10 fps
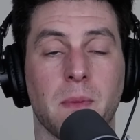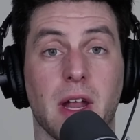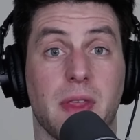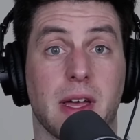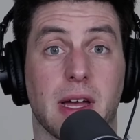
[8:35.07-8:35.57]
And
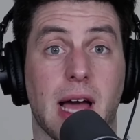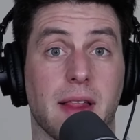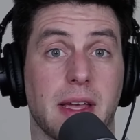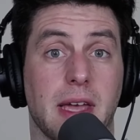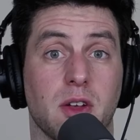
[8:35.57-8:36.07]
I think a guy
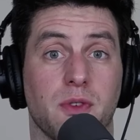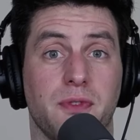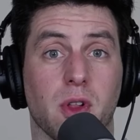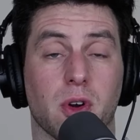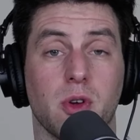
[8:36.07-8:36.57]
like Kendall
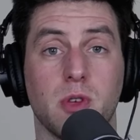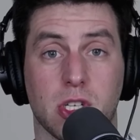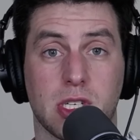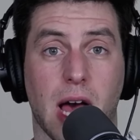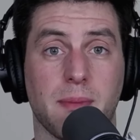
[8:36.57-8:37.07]
Fuller, who
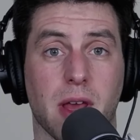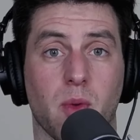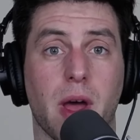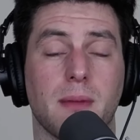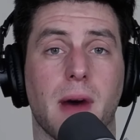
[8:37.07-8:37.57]
just signed, by the
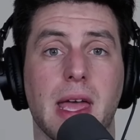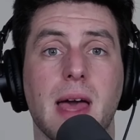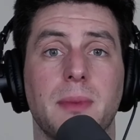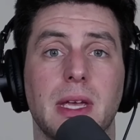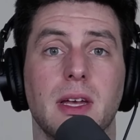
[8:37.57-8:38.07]
way, in
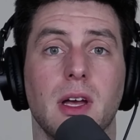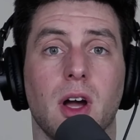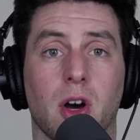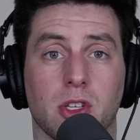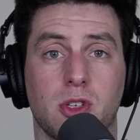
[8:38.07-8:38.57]
Miami
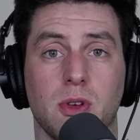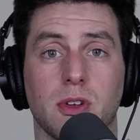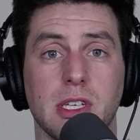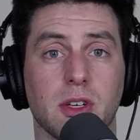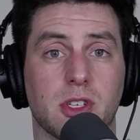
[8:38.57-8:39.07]
on a 2-year
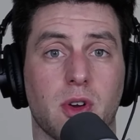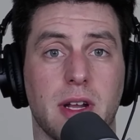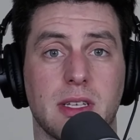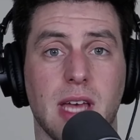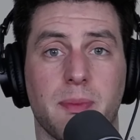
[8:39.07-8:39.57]
deal, is a great
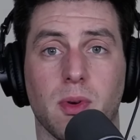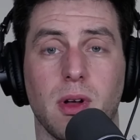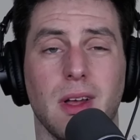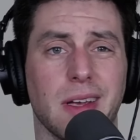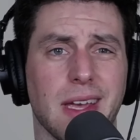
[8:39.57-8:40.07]
example.
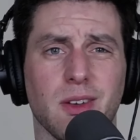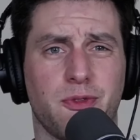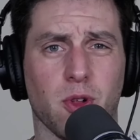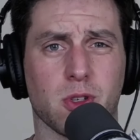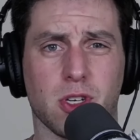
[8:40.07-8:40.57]
Kendall
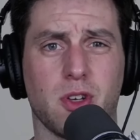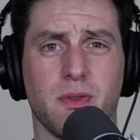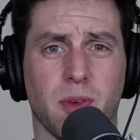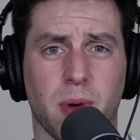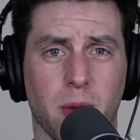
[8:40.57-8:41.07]
Fuller's a good
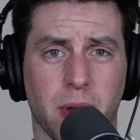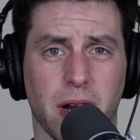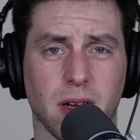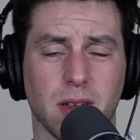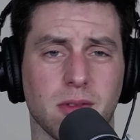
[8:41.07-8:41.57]
football
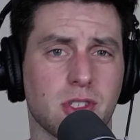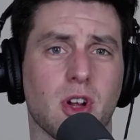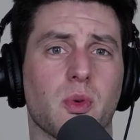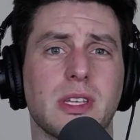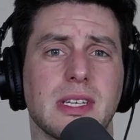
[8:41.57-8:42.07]
player. There's no
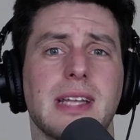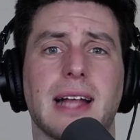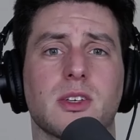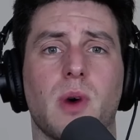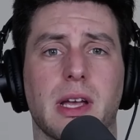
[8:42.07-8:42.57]
reason
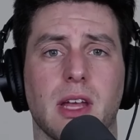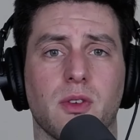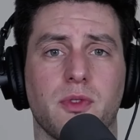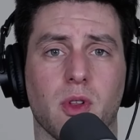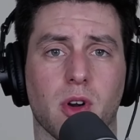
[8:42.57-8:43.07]
not to want Kendall
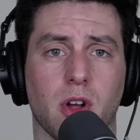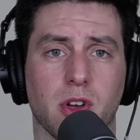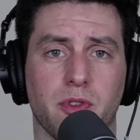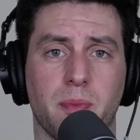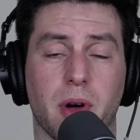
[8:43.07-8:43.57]
Fuller on
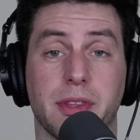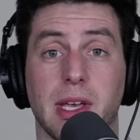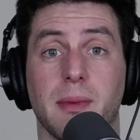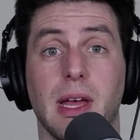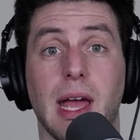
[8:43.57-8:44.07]
your football
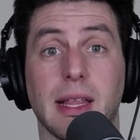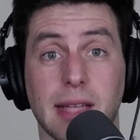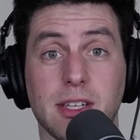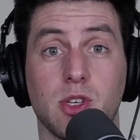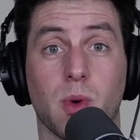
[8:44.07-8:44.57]
team
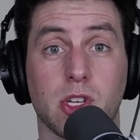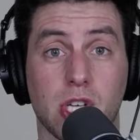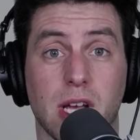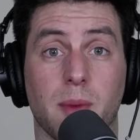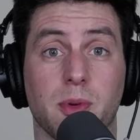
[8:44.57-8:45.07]
unless you want to
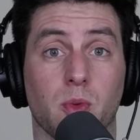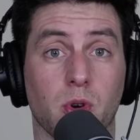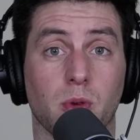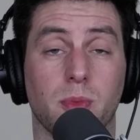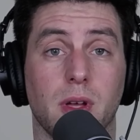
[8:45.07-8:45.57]
shake up your room,